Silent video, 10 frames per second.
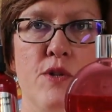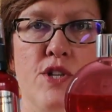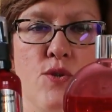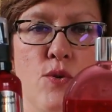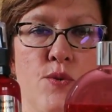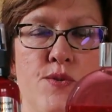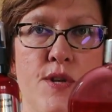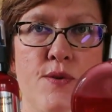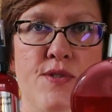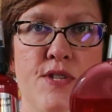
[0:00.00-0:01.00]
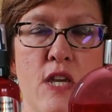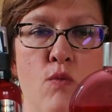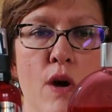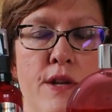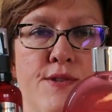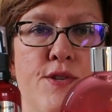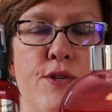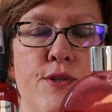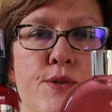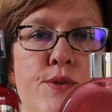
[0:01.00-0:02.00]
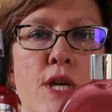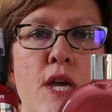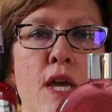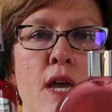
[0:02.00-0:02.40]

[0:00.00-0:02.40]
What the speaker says: which is also C1, it's called,